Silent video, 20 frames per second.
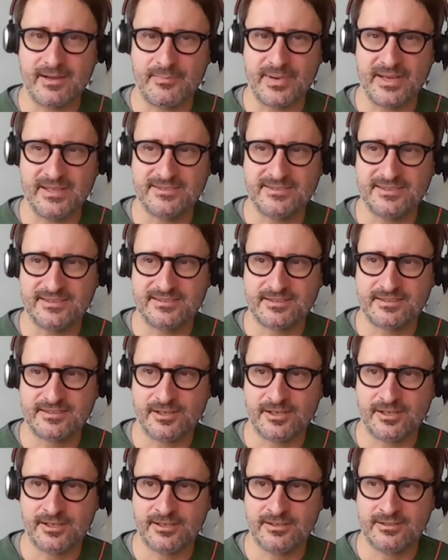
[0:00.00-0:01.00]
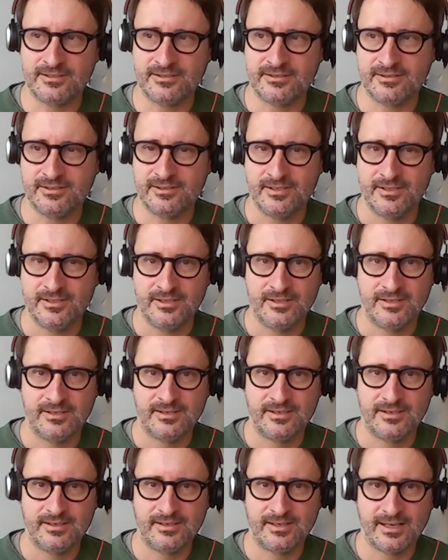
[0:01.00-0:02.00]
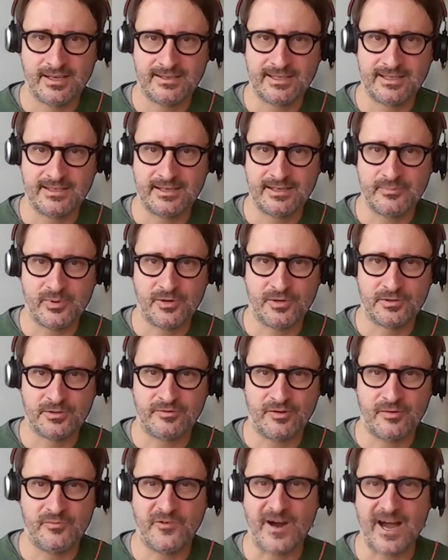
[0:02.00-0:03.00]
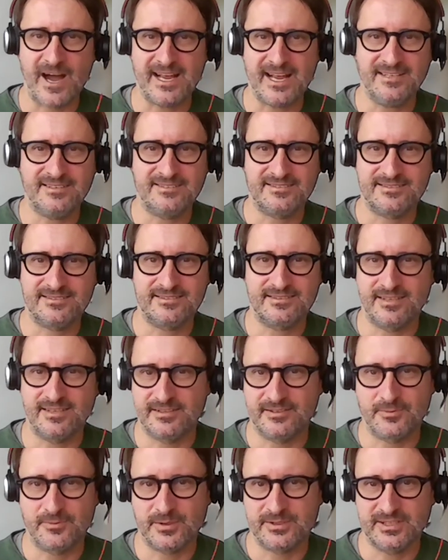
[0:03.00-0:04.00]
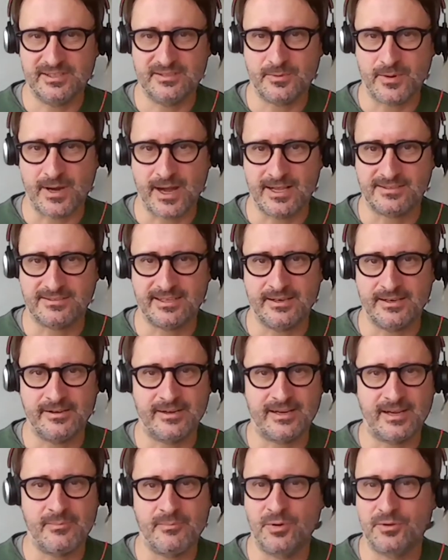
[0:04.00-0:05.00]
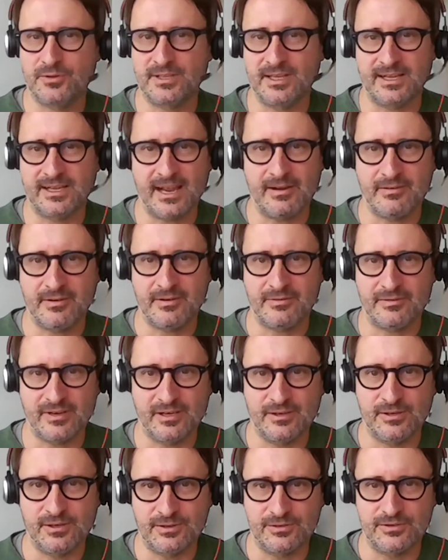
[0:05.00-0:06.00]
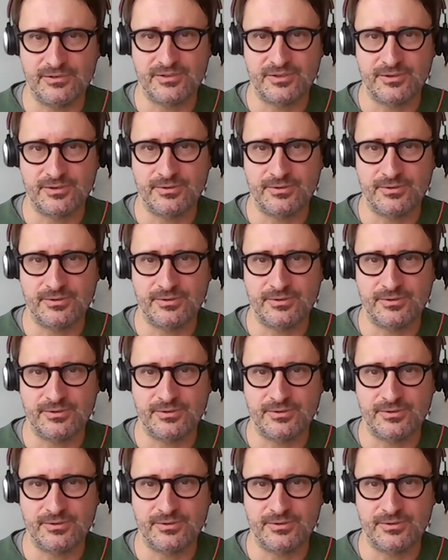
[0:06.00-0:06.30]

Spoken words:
a business card like that I bought from Wise, and this Wise there you can put like everything on. So